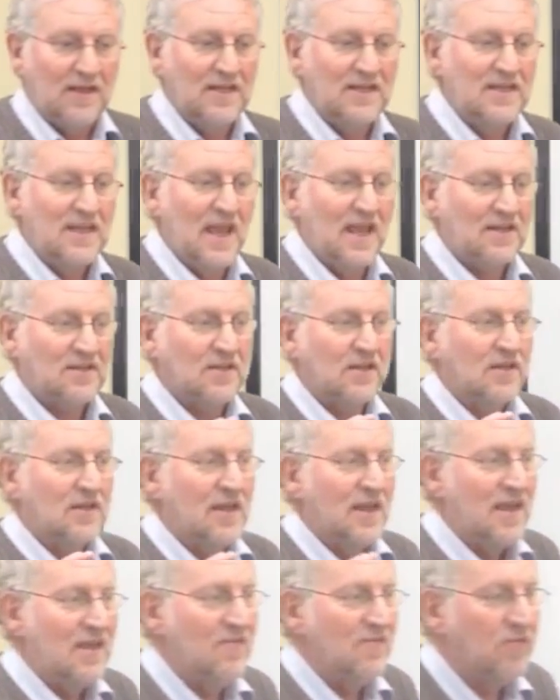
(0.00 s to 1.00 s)
get
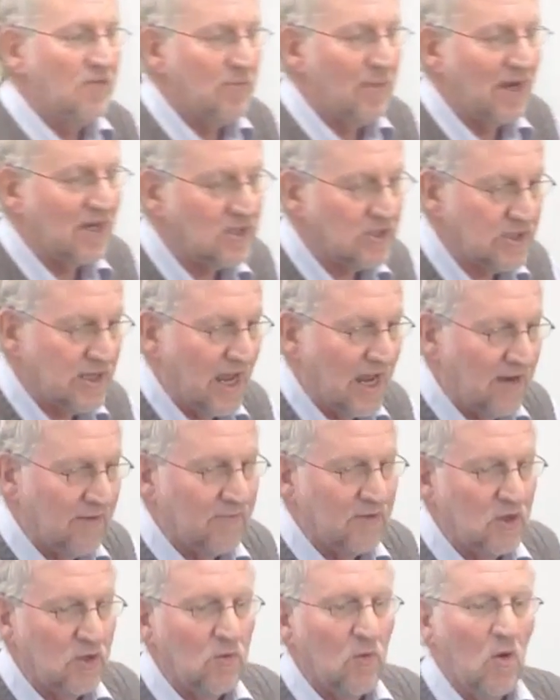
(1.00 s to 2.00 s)
information out of
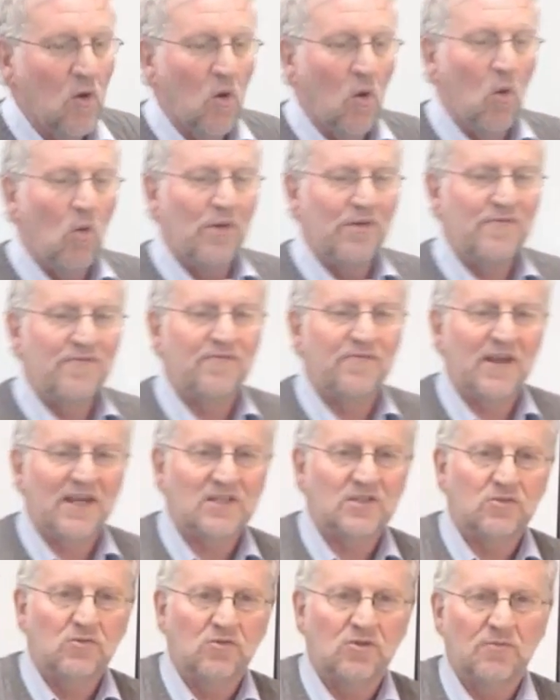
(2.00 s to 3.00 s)
you or
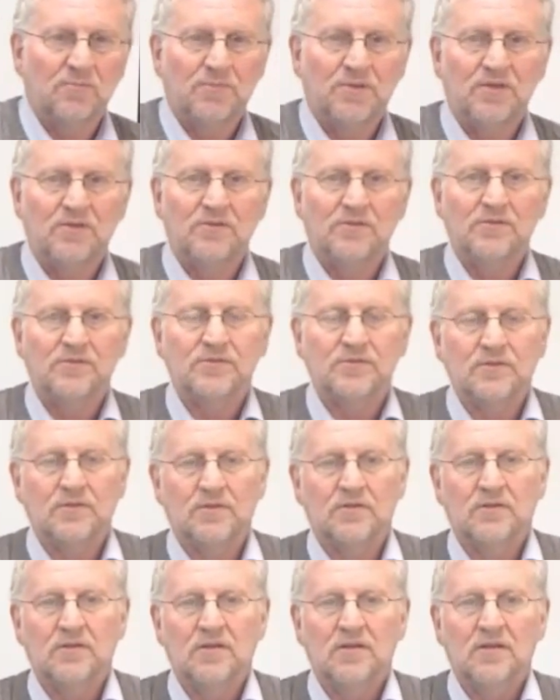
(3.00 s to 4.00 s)
infect your computers.
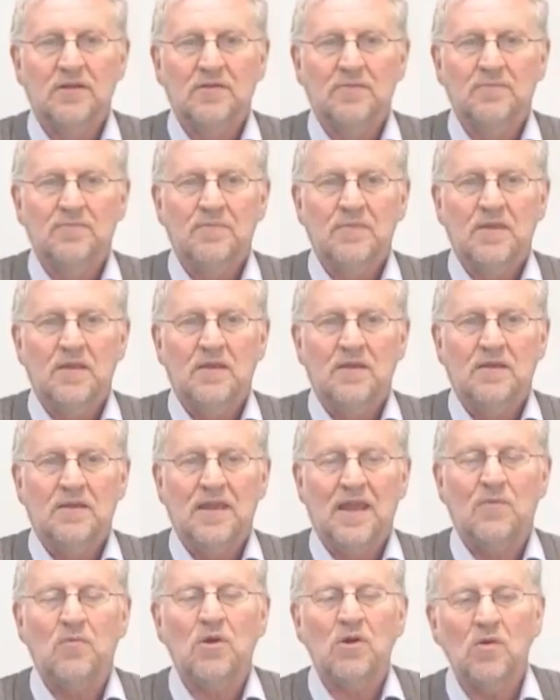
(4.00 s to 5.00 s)

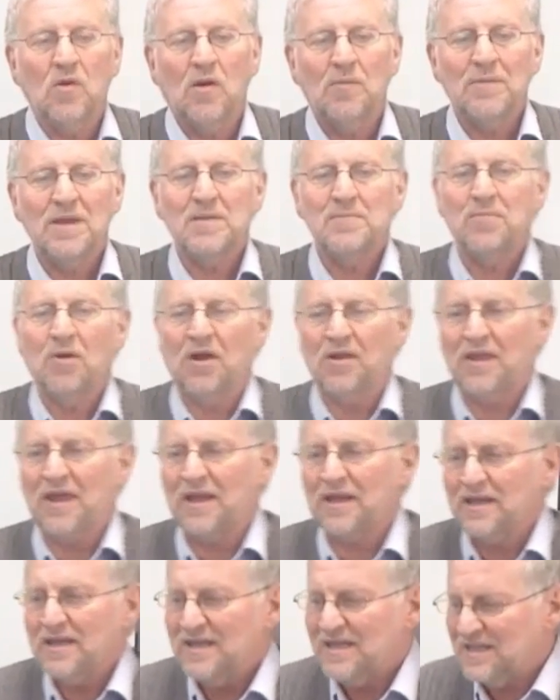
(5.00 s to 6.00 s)
Now, what do I mean by
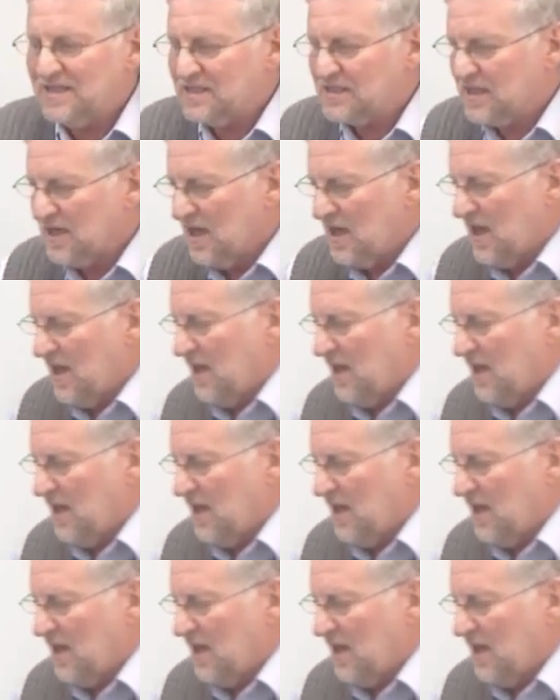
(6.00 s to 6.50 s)
that is